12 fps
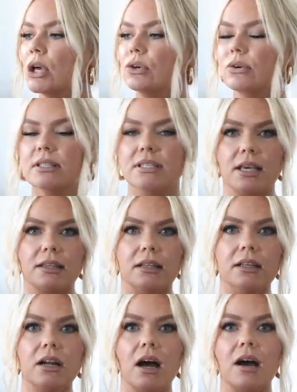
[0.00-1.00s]
you can take the
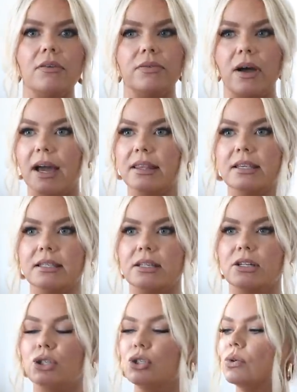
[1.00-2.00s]
lid off, hide this
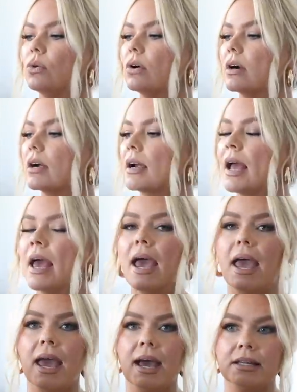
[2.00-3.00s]
in a drawer,
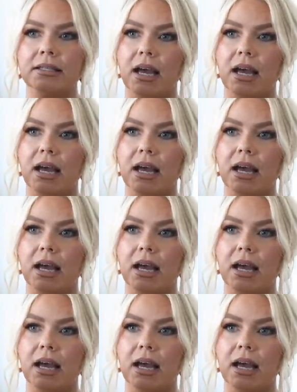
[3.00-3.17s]
and